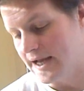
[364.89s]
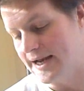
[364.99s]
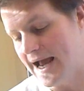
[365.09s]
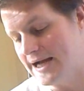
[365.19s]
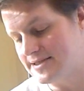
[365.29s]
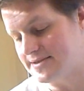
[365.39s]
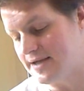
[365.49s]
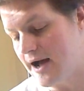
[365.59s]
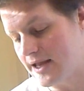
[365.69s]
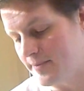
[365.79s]
and as is
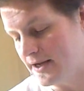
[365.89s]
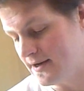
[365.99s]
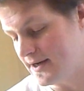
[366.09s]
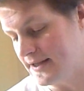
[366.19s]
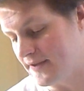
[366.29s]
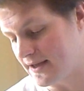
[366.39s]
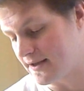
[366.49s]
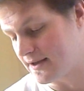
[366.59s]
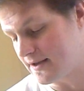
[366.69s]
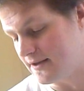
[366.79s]
documented in
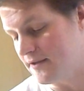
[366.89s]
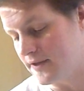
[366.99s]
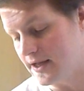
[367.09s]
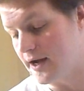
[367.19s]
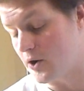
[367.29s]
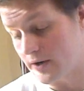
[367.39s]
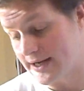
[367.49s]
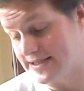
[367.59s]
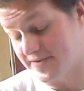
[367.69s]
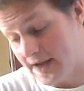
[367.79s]
the
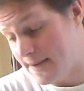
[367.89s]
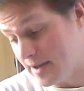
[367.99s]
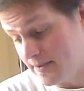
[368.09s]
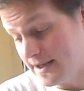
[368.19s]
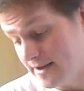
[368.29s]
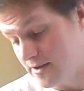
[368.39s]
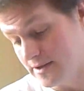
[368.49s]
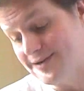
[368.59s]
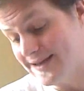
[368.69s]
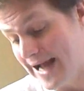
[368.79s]
court case of AmyB,
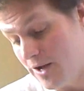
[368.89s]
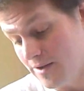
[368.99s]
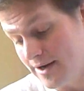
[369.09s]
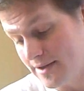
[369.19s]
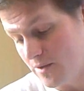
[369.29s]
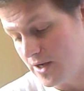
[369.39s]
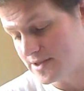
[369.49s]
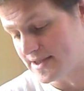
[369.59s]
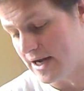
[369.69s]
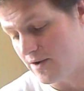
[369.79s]
clearly outlining the
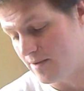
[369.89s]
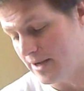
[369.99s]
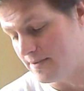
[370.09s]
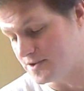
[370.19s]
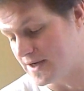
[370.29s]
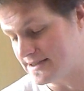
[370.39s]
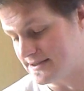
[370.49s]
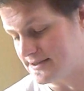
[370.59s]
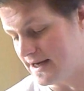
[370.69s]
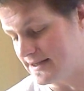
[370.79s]
Watchtower and Bible Tract
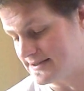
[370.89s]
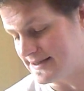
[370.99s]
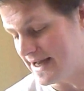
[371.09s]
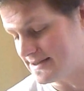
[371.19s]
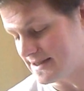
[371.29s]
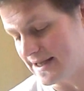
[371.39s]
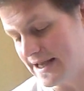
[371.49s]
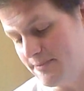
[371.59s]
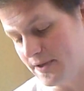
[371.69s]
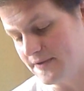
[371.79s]
Society's stance on
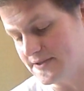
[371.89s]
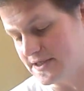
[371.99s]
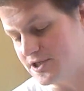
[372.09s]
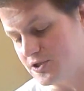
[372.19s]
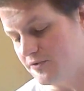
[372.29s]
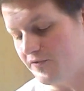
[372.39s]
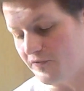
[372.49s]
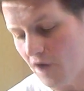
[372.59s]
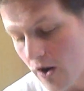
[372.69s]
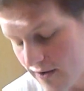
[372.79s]
keeping this issue
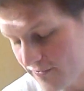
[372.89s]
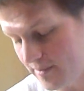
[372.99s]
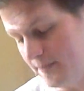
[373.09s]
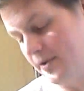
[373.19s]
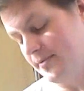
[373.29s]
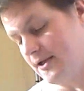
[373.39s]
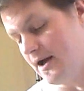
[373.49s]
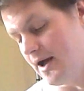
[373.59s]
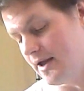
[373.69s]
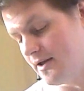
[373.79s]
far from the
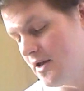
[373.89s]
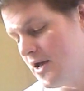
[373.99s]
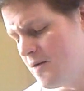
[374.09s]
public eye,